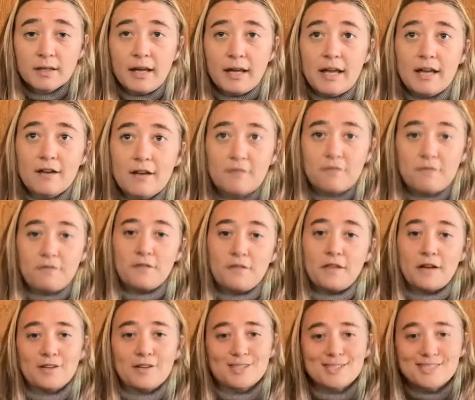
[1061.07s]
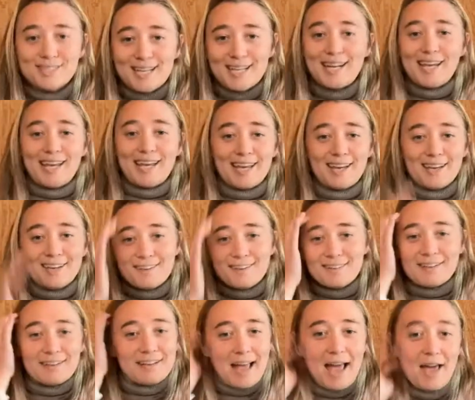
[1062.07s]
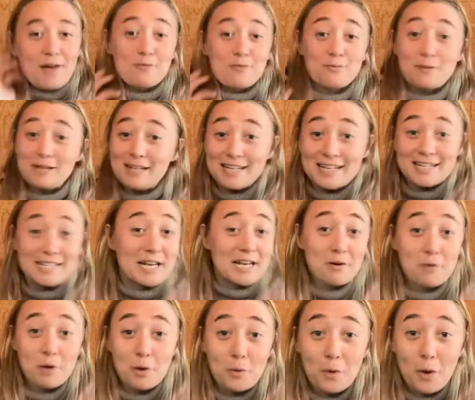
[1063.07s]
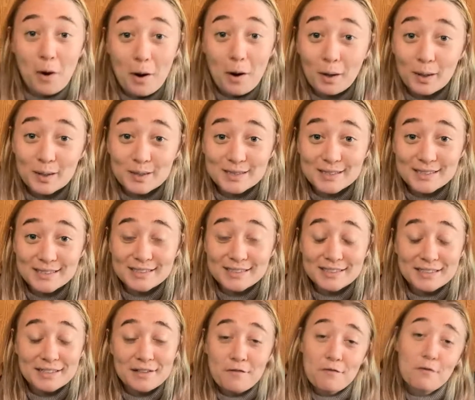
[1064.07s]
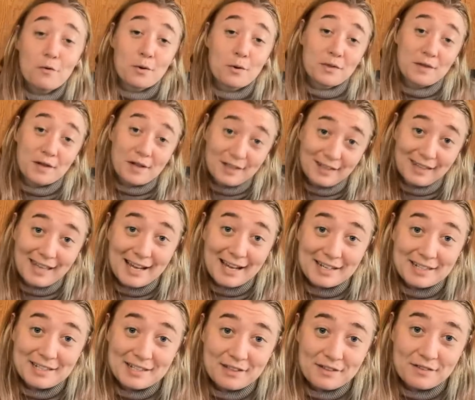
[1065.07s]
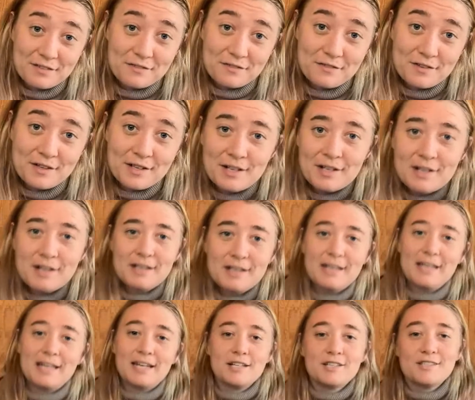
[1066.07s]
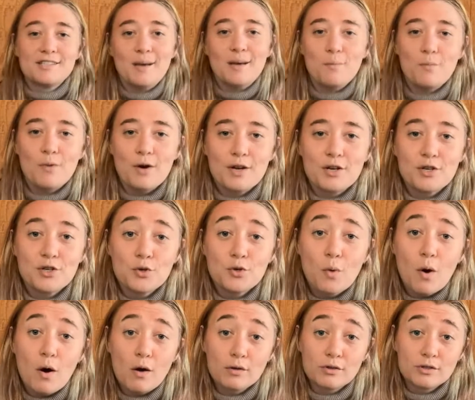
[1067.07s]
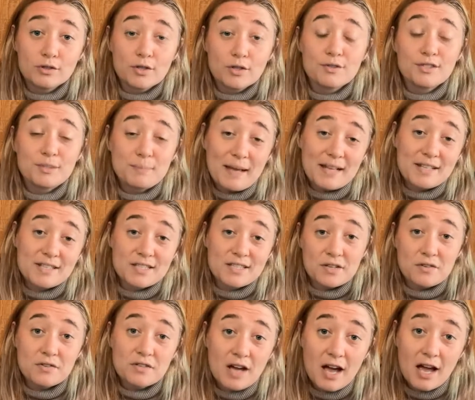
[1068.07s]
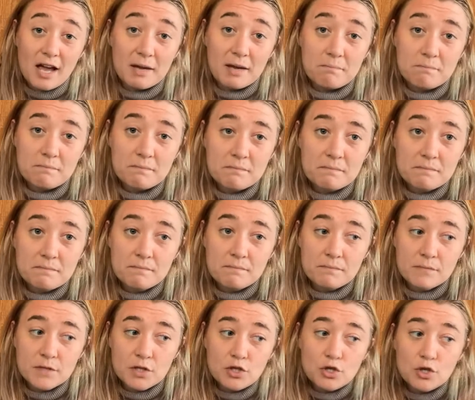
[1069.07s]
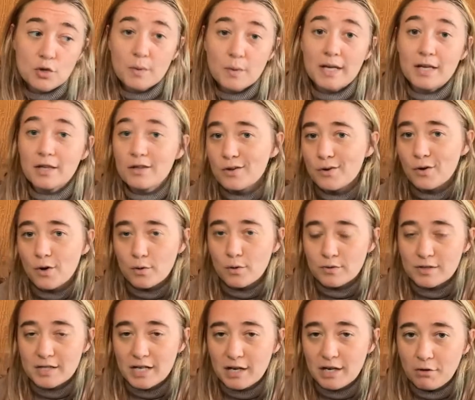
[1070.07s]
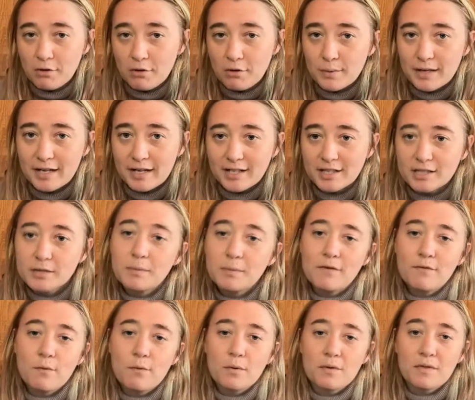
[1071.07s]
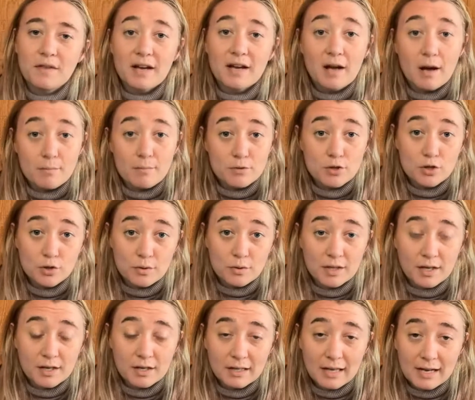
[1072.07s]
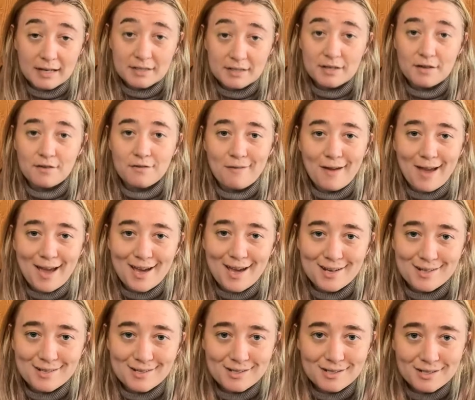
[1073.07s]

If they're sitting and reading tarot cards for the collective, it is someone who also spends their time doing their own tarot readings before they come to the collective and